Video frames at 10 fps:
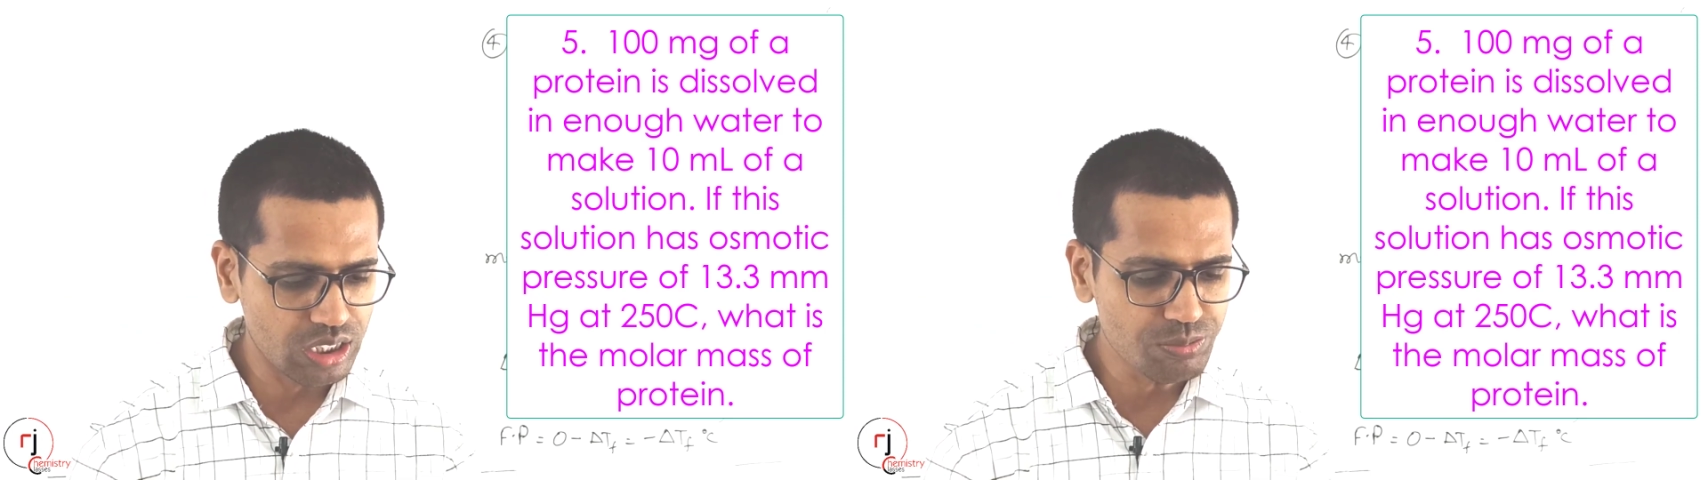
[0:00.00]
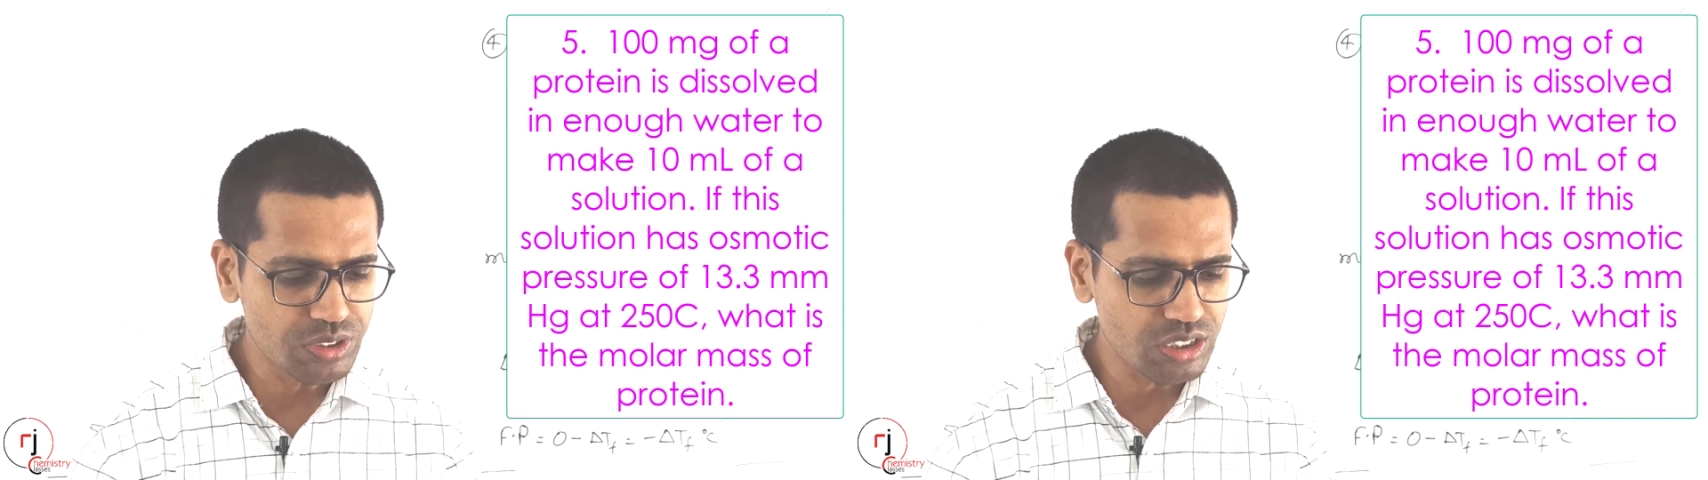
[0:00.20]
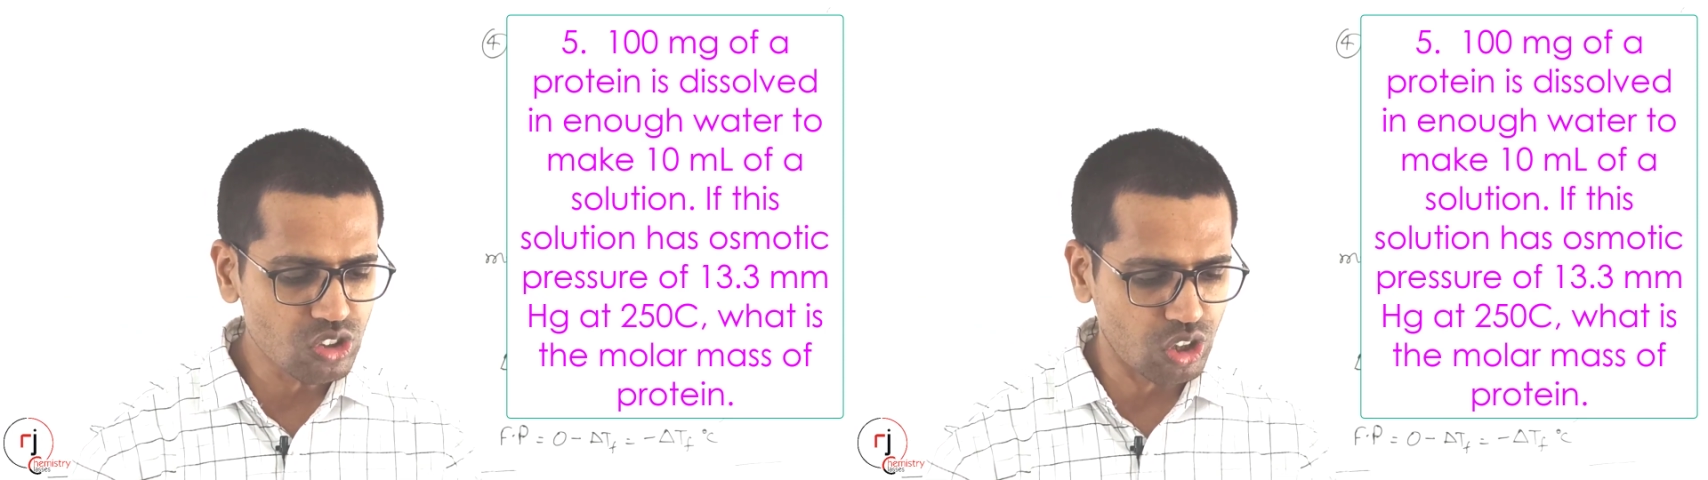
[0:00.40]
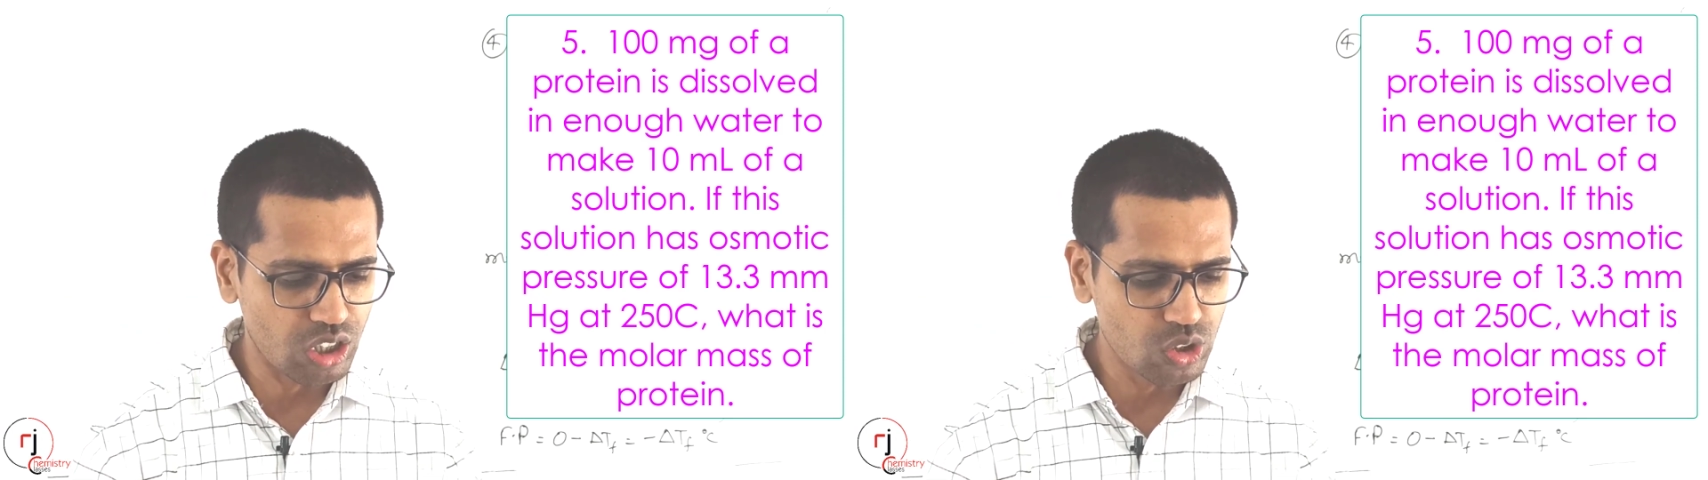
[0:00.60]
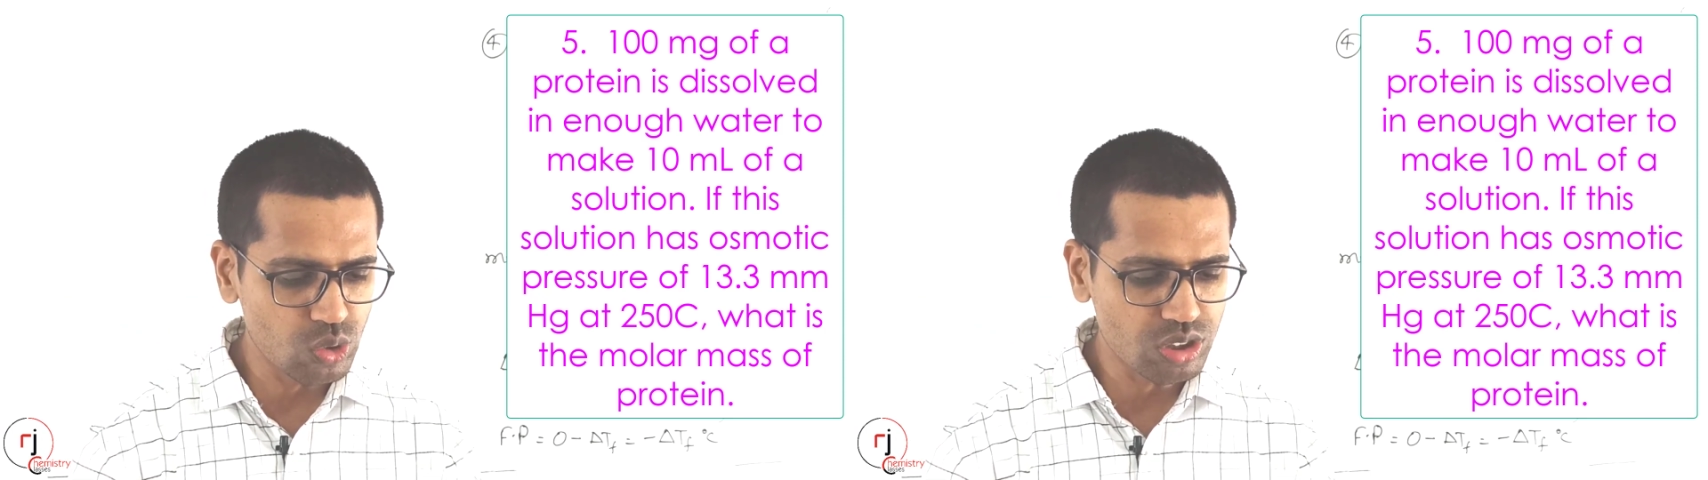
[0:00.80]
If this
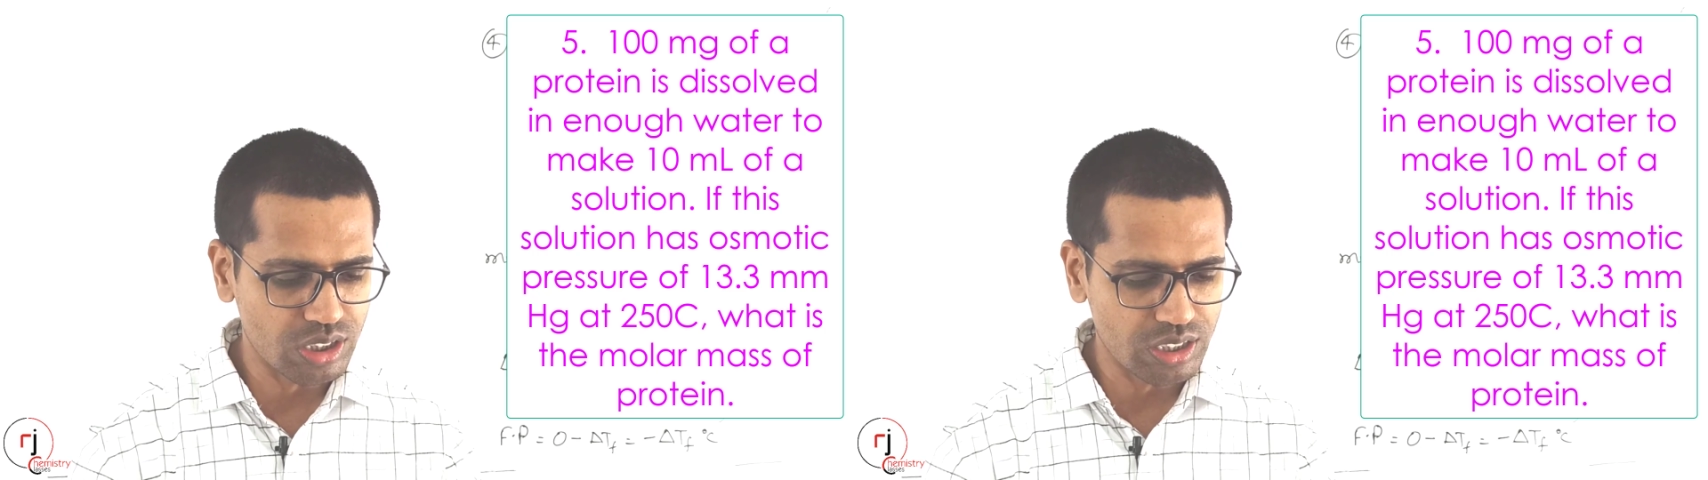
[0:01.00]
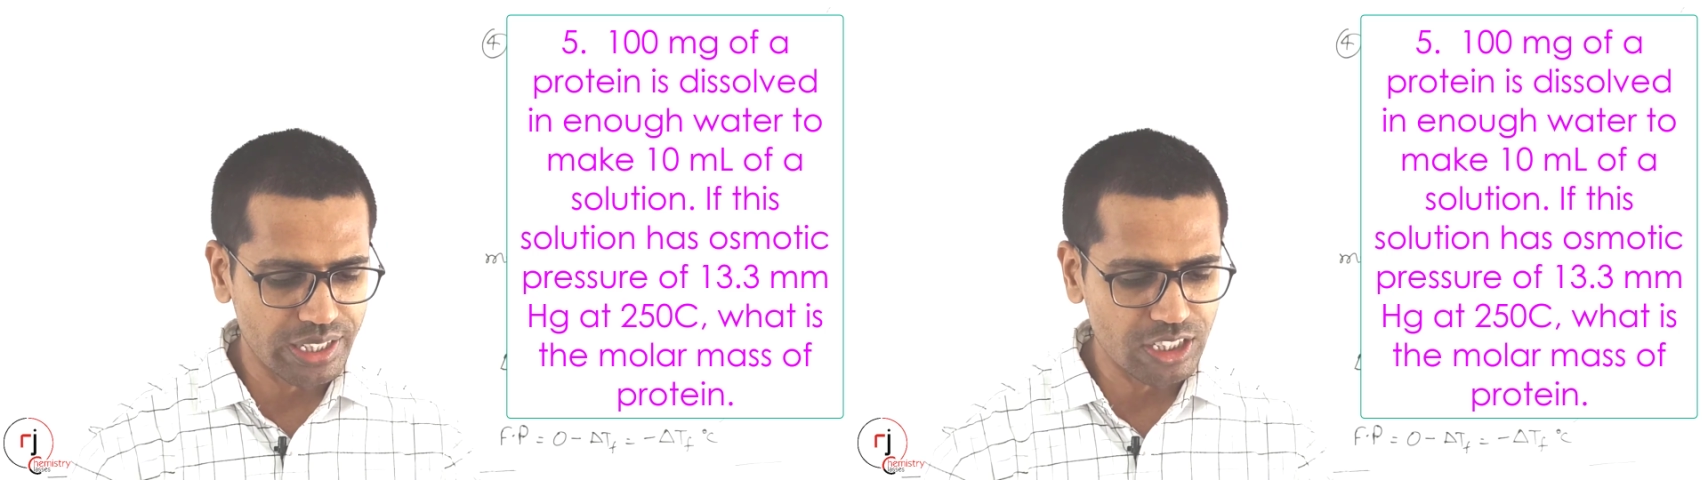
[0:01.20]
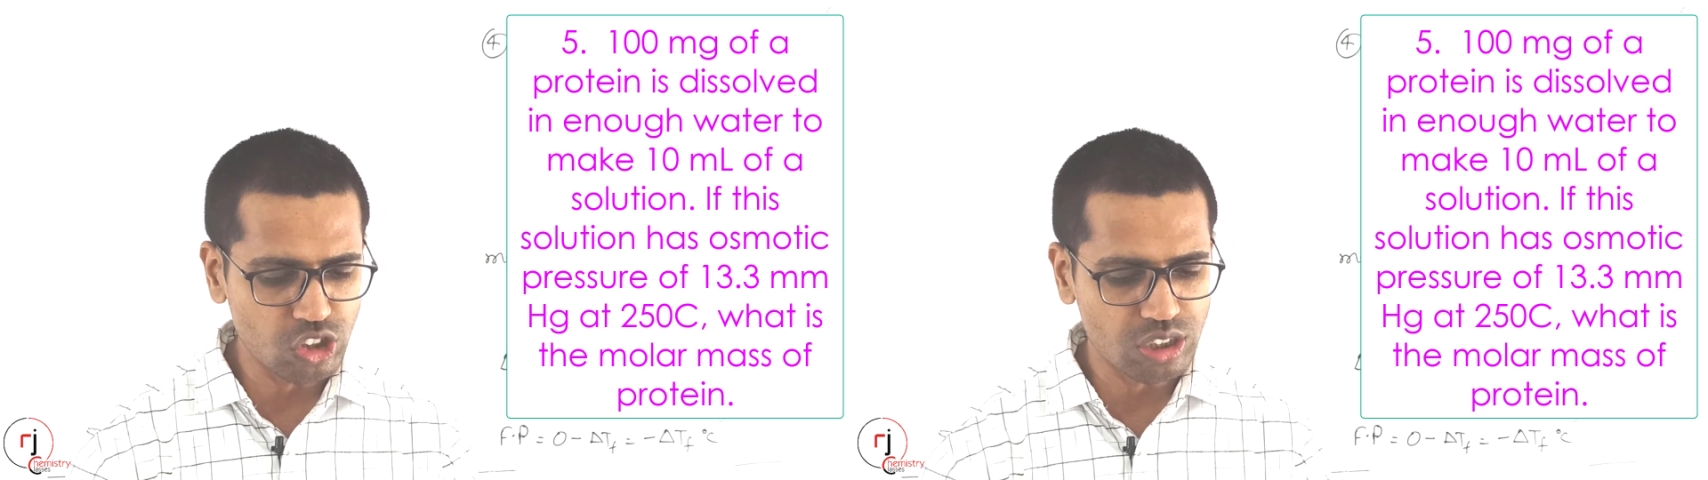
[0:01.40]
solution has